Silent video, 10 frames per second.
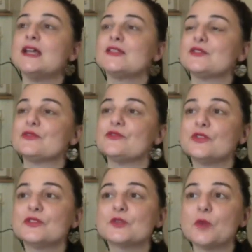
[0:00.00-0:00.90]
So the
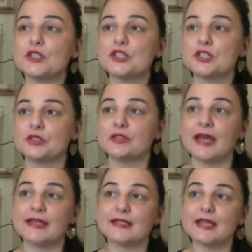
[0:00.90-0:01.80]
first question
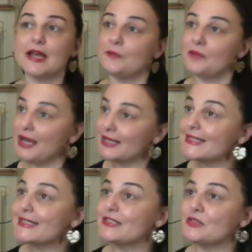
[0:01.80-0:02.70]
that I'm
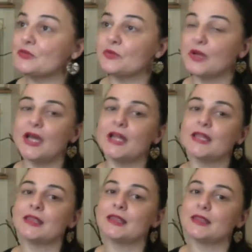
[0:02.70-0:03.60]
asking you
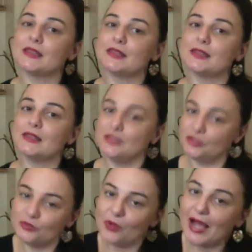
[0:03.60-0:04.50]
and
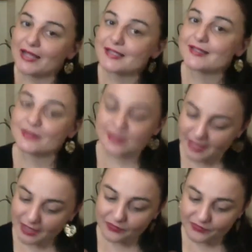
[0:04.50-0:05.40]
you to ask
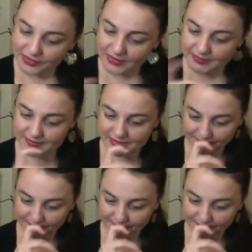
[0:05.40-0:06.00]
yourself is